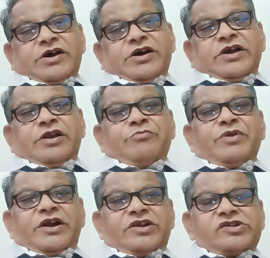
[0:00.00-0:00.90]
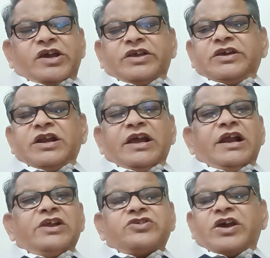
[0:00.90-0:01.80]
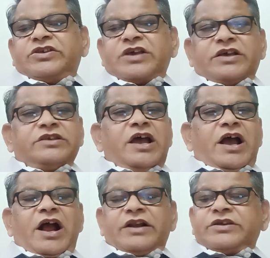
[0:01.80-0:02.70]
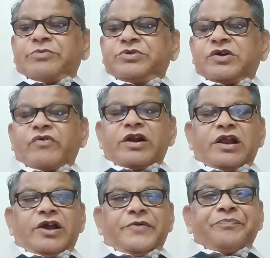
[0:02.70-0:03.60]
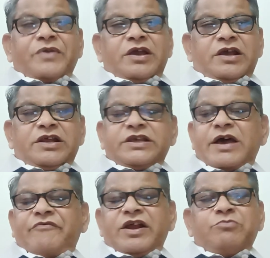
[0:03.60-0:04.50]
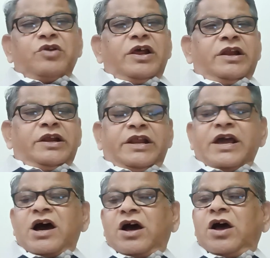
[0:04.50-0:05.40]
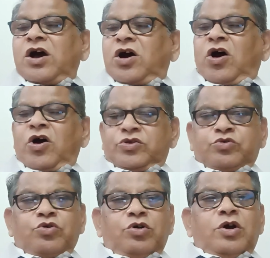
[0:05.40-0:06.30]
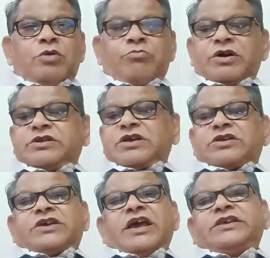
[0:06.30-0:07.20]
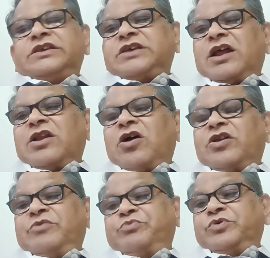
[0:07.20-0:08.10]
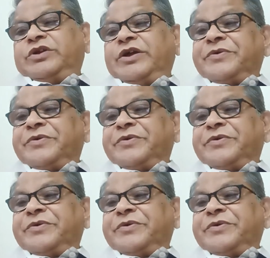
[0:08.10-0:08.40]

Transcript: in British case, in English cases, and subsequently it is available in India also, but such cases are not reported.